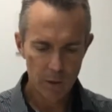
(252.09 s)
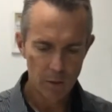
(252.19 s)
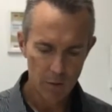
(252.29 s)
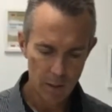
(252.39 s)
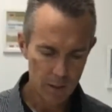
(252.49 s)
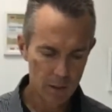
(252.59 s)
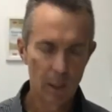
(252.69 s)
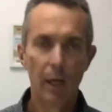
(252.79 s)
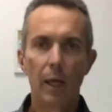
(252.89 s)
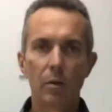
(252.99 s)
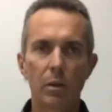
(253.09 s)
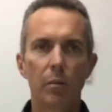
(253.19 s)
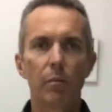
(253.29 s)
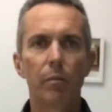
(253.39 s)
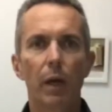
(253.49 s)
area does allow
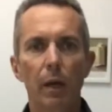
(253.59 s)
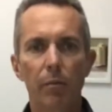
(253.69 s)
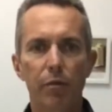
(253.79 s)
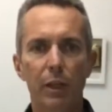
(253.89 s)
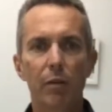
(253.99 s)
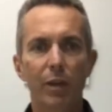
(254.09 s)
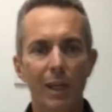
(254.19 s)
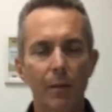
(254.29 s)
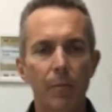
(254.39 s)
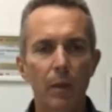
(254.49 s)
some forgiving